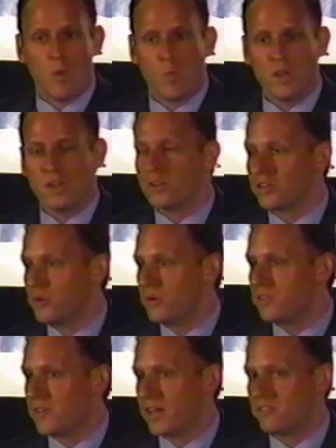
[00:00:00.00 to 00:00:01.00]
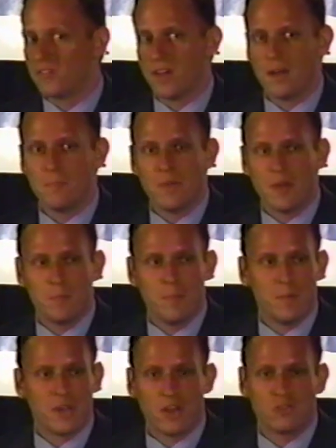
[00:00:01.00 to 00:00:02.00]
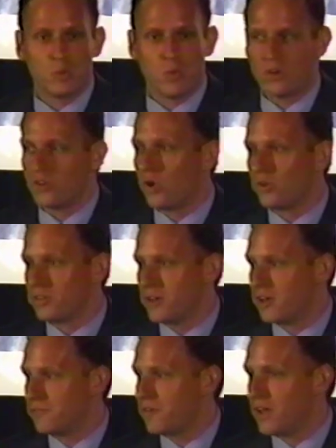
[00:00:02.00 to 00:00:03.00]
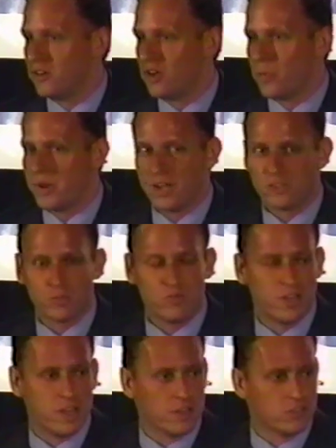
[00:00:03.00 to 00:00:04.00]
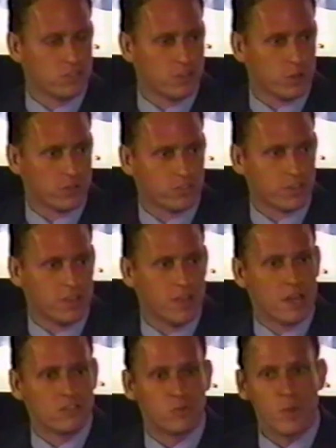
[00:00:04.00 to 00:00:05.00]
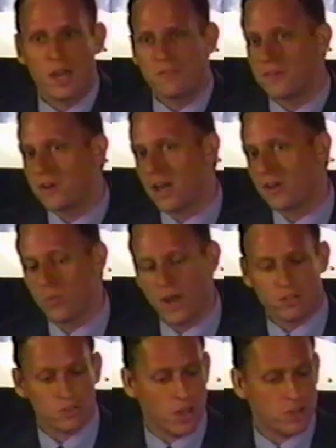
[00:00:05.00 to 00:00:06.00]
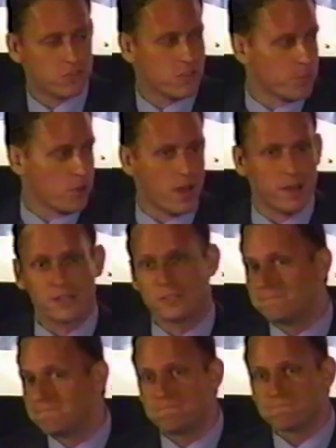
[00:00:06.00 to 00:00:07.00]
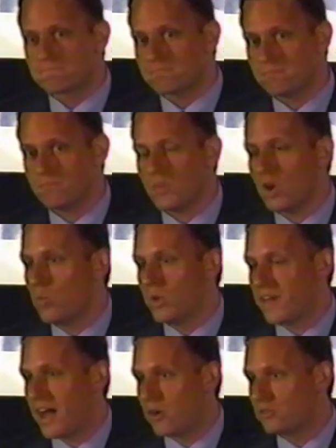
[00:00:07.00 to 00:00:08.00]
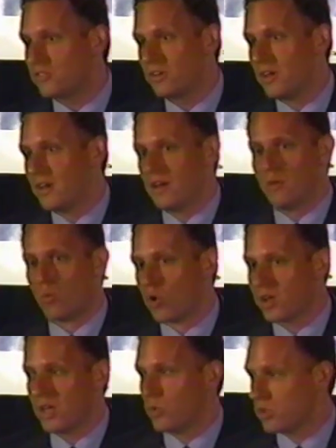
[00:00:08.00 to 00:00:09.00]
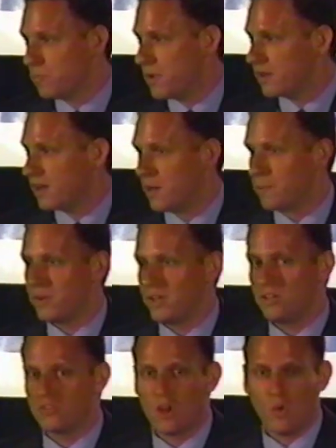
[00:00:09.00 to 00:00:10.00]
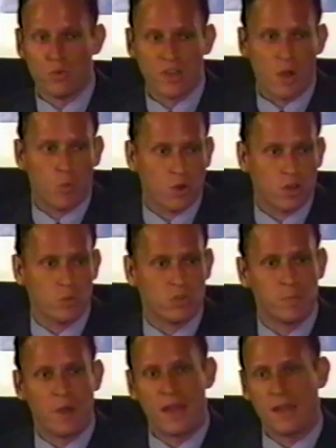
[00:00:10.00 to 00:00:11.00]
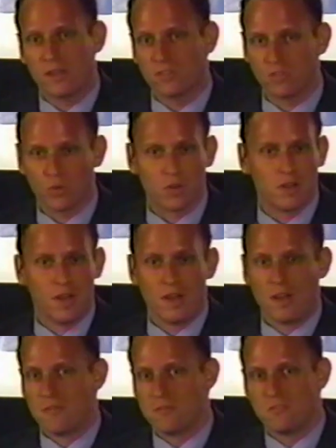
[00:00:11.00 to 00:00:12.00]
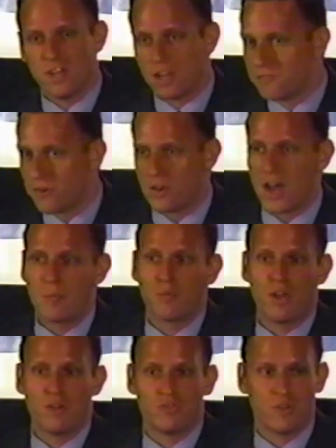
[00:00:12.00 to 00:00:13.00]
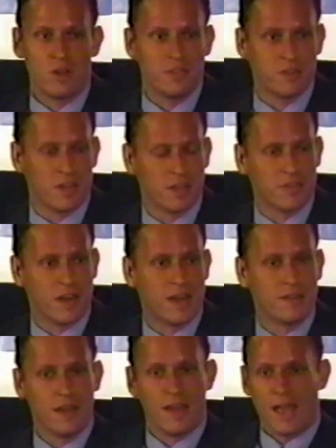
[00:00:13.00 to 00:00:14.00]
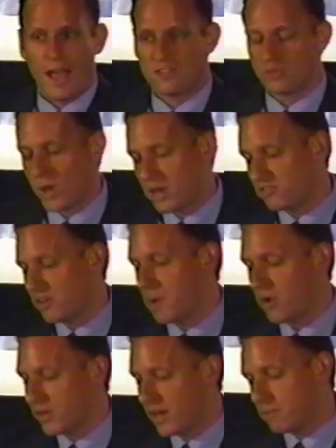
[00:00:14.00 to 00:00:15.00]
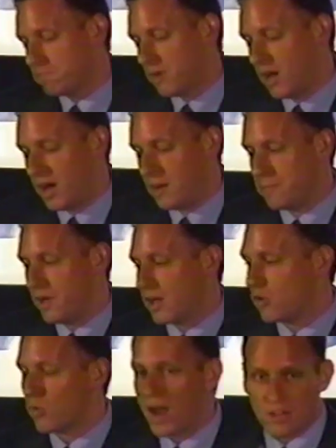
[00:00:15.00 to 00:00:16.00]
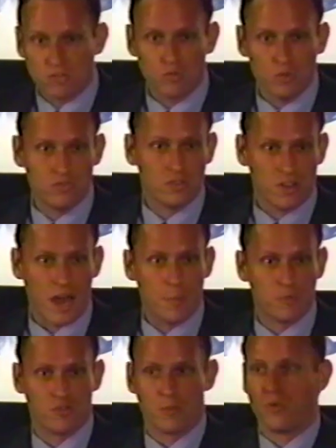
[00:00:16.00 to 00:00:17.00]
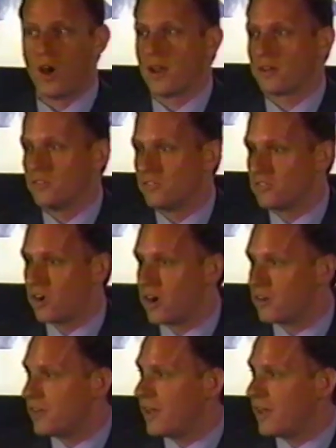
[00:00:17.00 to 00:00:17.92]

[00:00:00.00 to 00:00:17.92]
We concluded that because we weren't old enough, nobody else would take us seriously. So we had to figure out a way to launch the product without working with big companies, without working with banks or telephone operators or anything like that. And so we had to somehow get a grassroots adoption of the product to start.